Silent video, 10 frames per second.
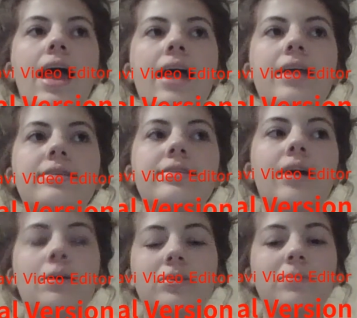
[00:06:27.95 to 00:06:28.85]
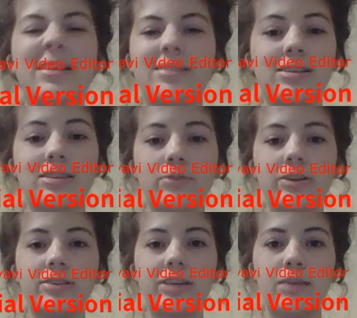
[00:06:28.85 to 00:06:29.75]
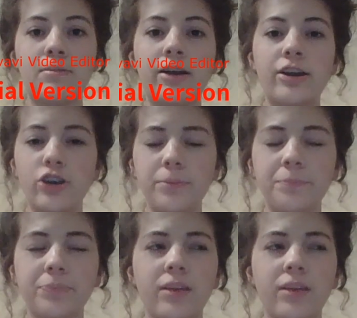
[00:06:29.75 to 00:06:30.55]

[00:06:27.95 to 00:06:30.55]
and that was basically the reason that he married her,